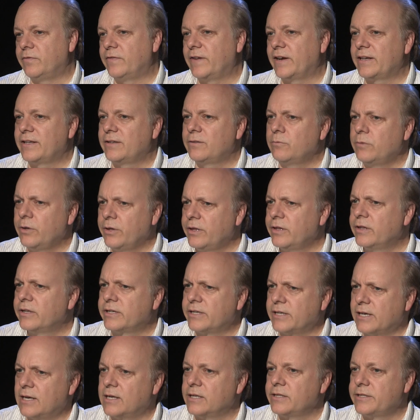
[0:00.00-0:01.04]
fact, within the
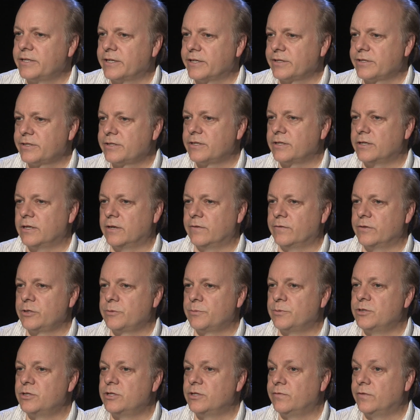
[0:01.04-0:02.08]
context of a
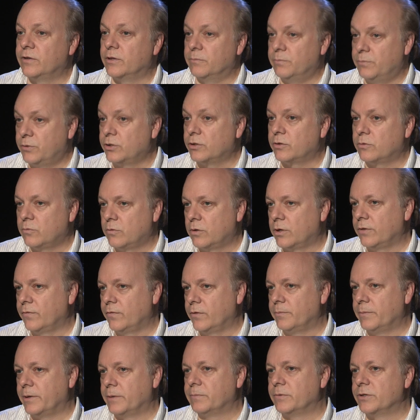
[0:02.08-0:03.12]
specific book one of
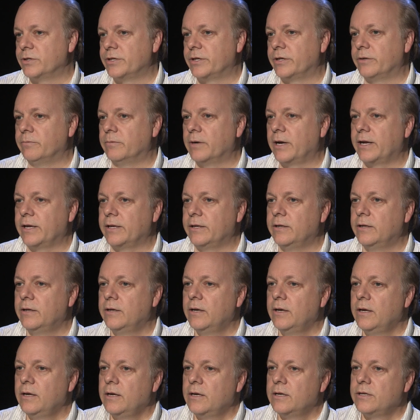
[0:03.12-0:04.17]
the members had read,
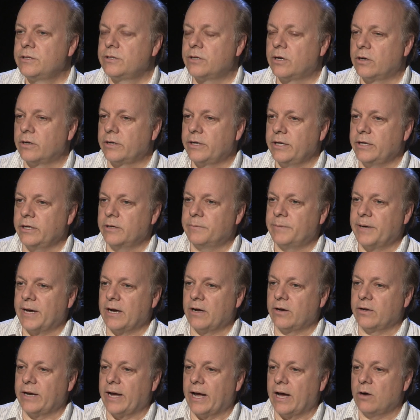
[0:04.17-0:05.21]
talking
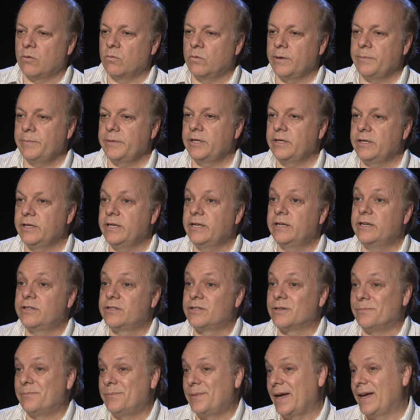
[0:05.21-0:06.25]
about how women needed
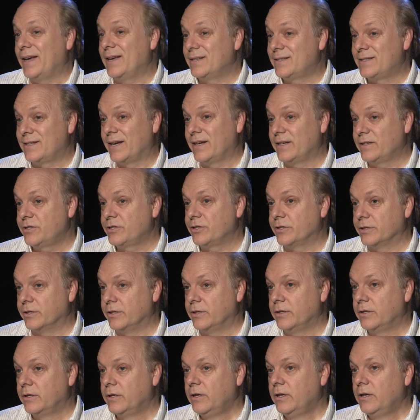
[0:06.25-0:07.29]
to pay
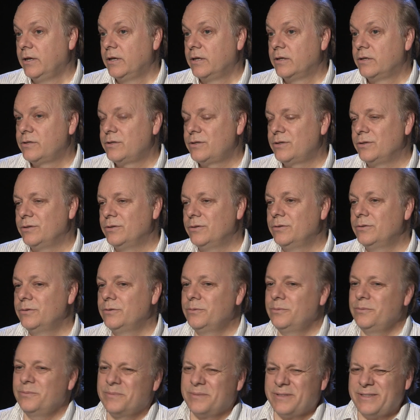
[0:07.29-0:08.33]
attention
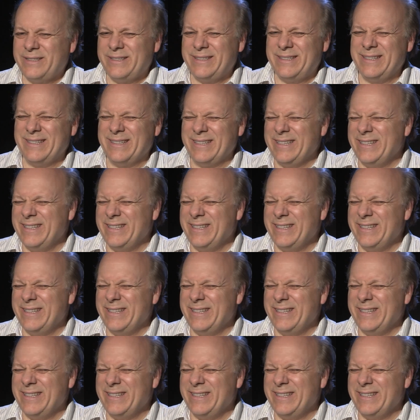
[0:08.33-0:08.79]
to the